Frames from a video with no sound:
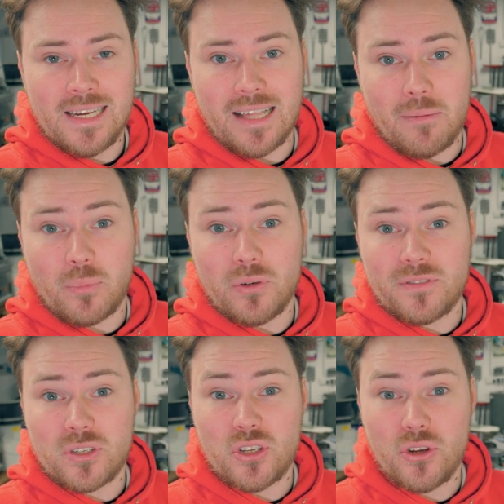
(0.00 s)
That
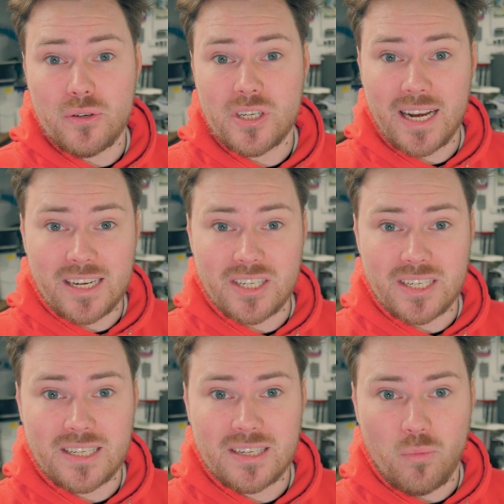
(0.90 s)
proves two
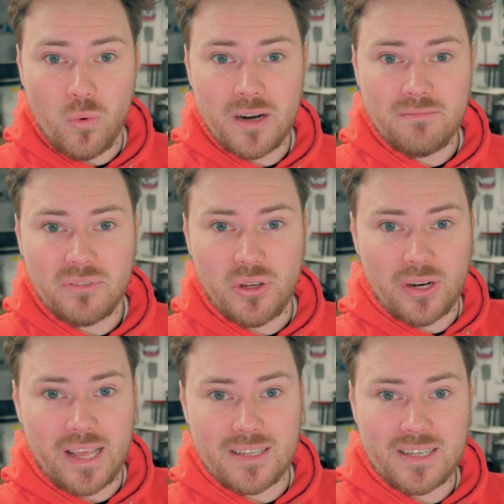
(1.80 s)
challenges. One, you've got
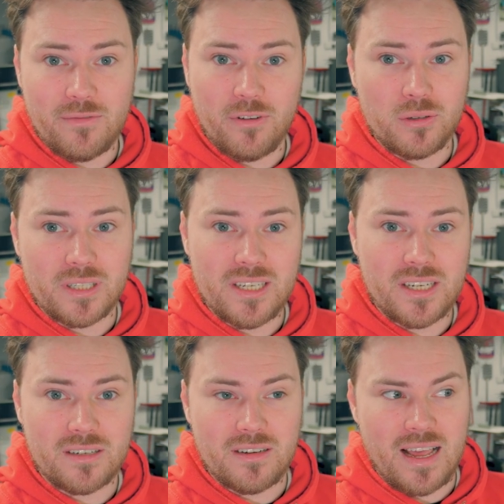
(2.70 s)
to get the same
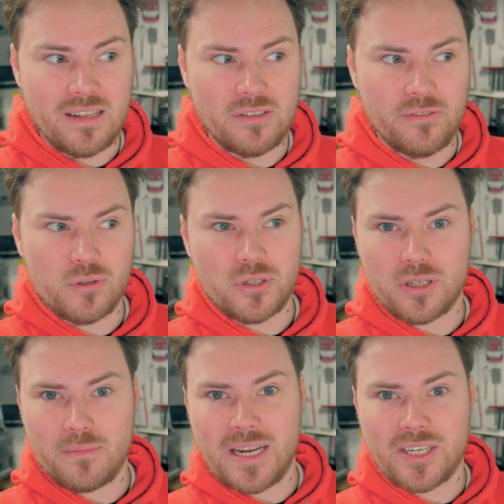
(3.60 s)
voltage, and you've also
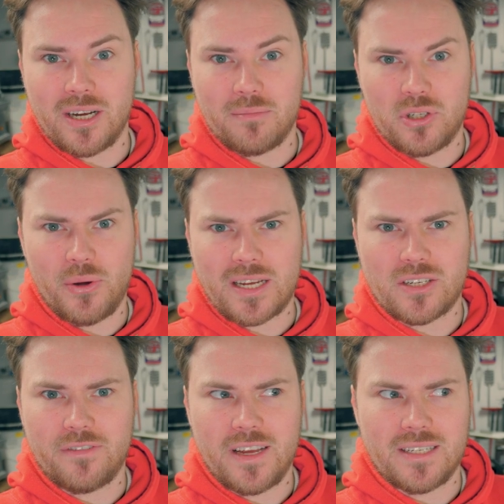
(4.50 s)
got to magic up two
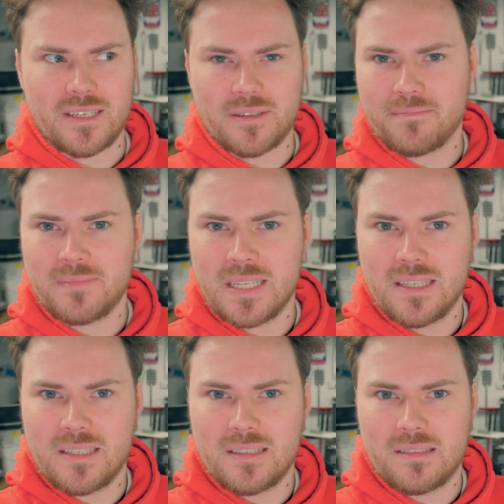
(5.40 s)
extra phases.
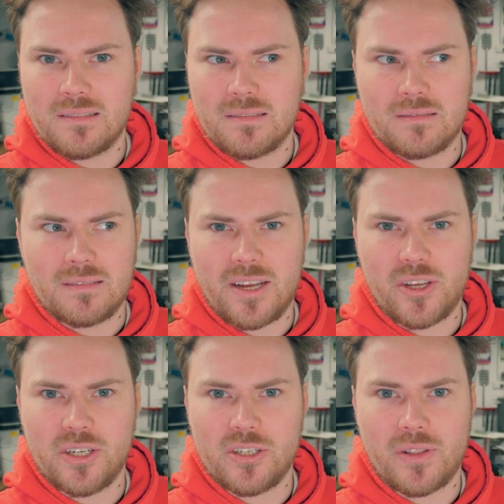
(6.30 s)
How are
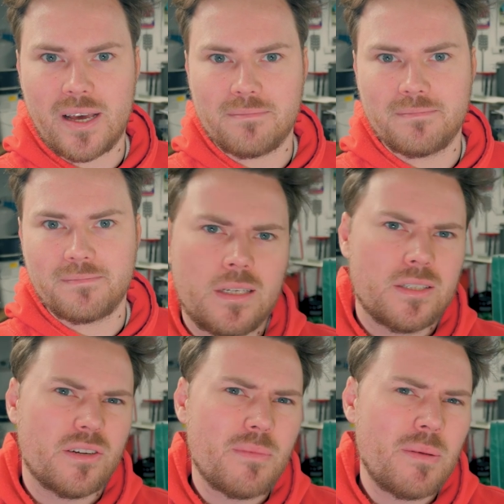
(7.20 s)
you going to do that?
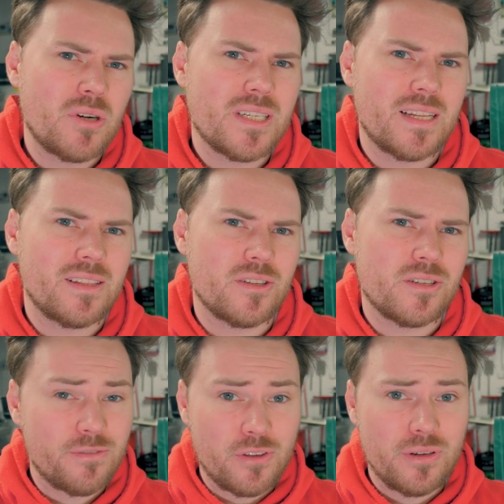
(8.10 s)
So remember I said that
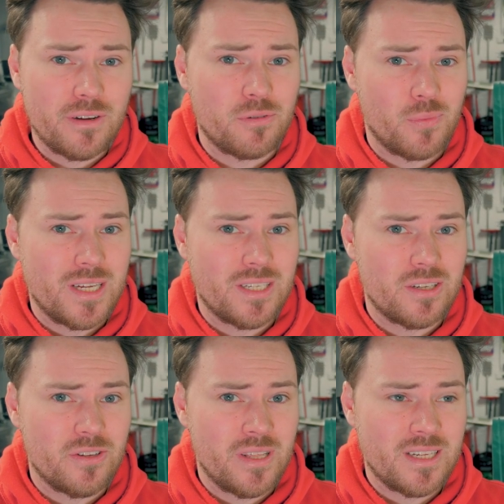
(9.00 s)
there's a few different ways
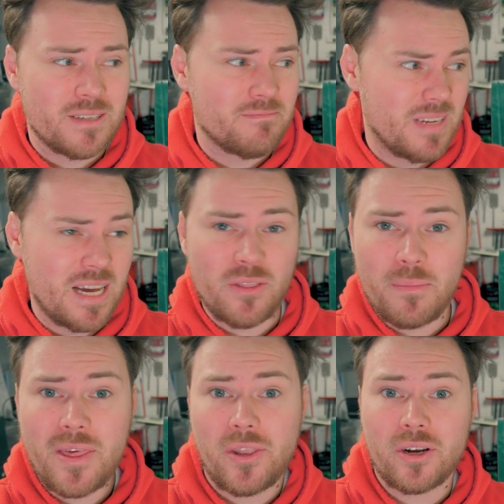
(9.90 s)
to do this. Now the
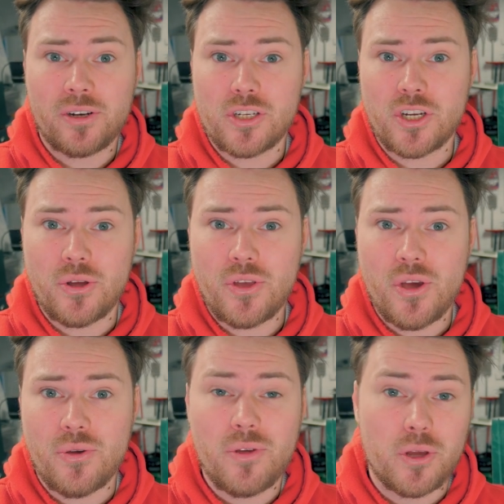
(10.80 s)
method I'm going to show
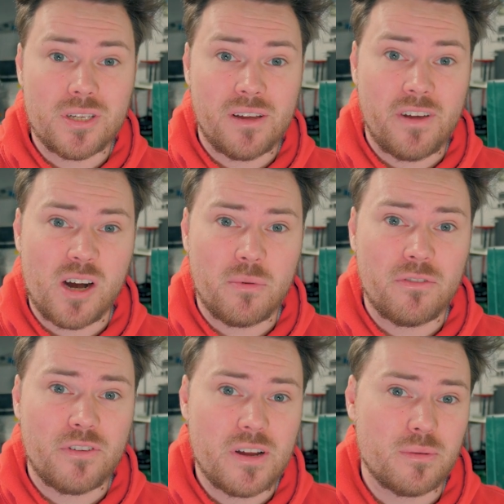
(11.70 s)
you using a variable
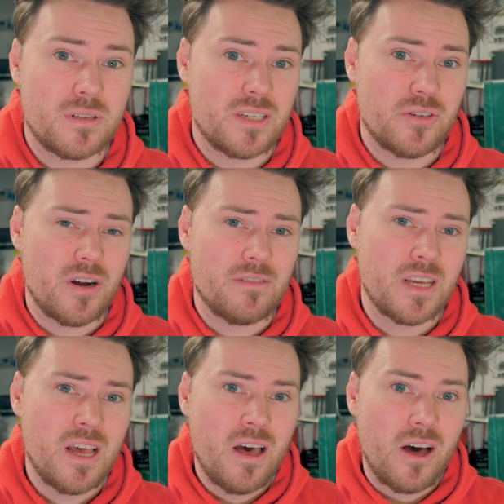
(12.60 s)
frequency drive
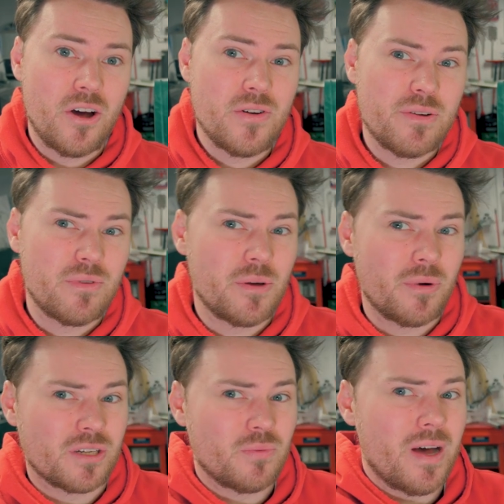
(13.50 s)
only really
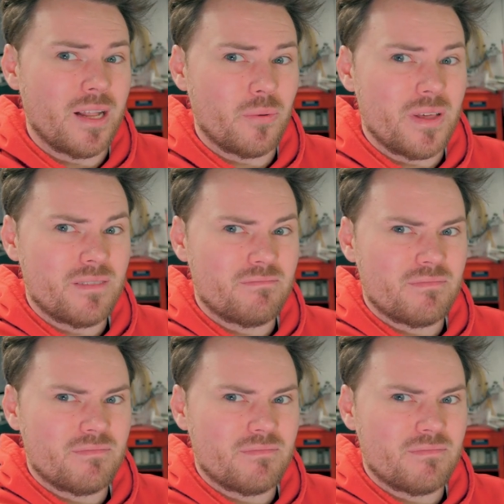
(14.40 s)
worked well with